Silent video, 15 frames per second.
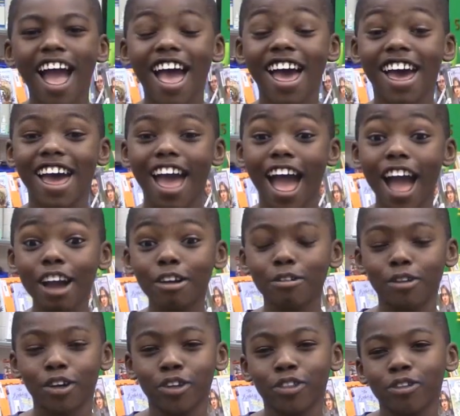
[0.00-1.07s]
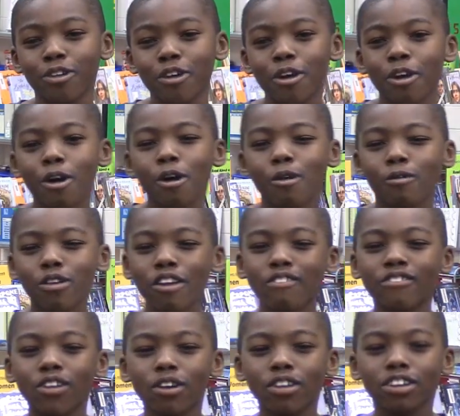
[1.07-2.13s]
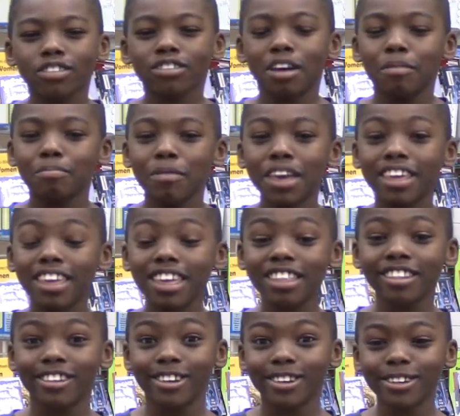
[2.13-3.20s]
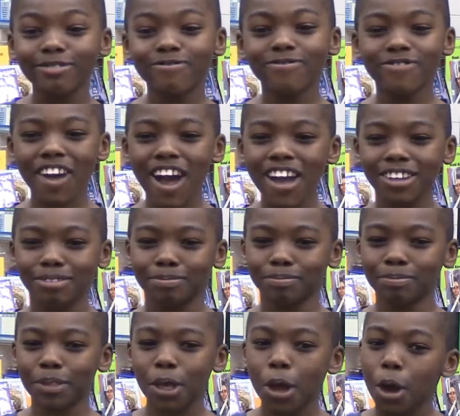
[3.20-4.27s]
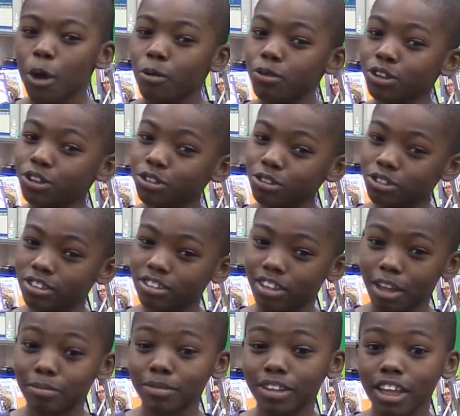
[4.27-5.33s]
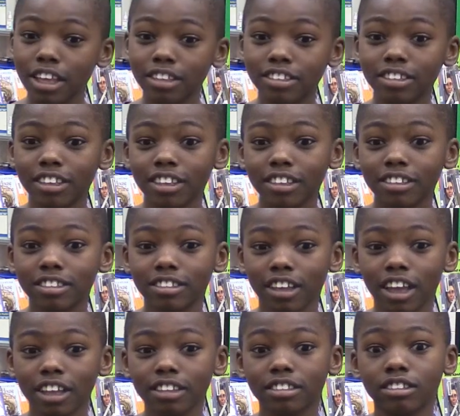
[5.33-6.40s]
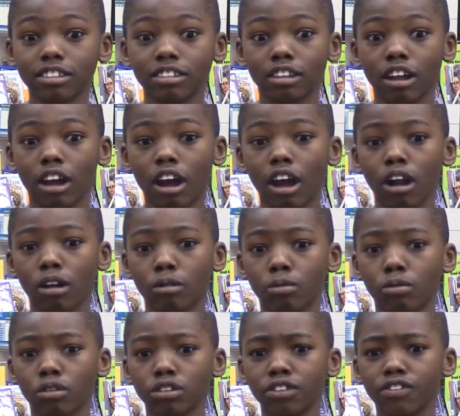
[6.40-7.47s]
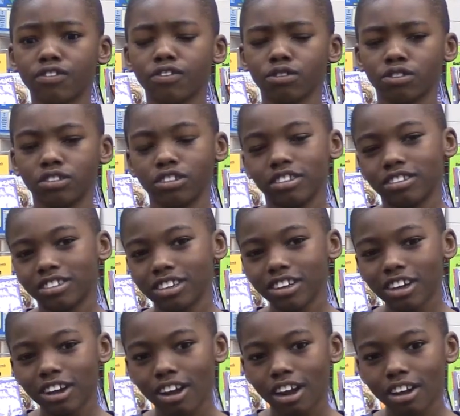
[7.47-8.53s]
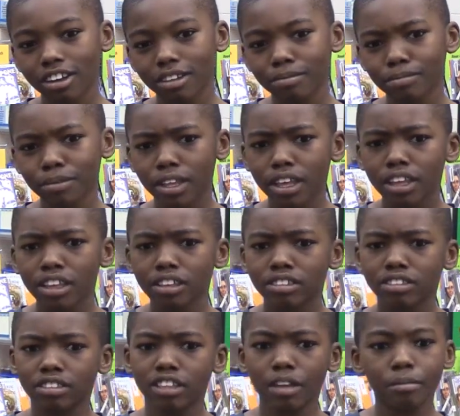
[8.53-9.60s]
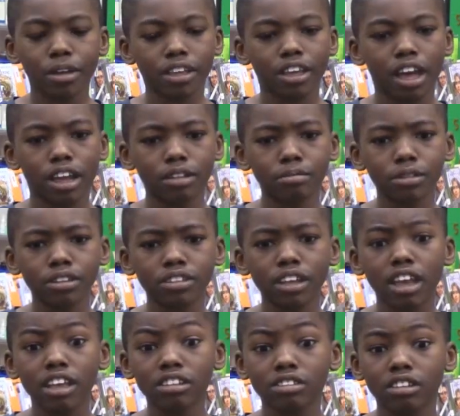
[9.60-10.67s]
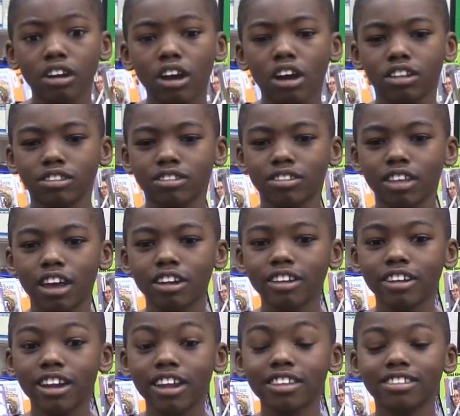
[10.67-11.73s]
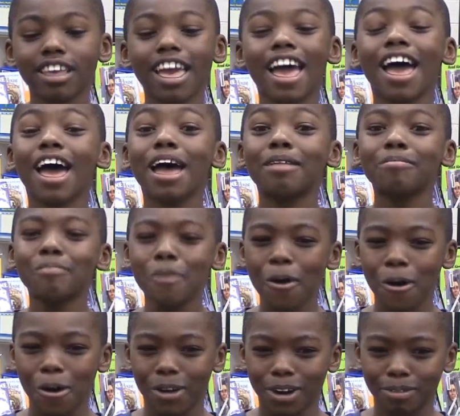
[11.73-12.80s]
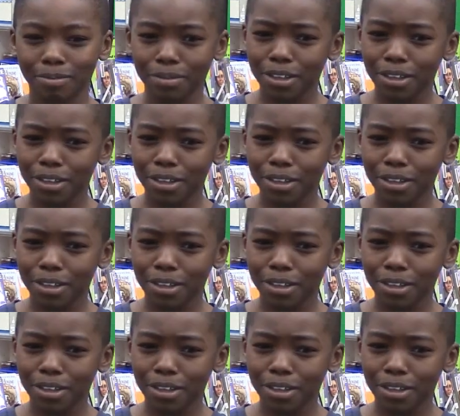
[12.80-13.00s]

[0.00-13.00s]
At Acworth, we focus on making learning fun. We do STEM days, science in our wonderful teaching garden, STEM Academy days on Saturdays, and more.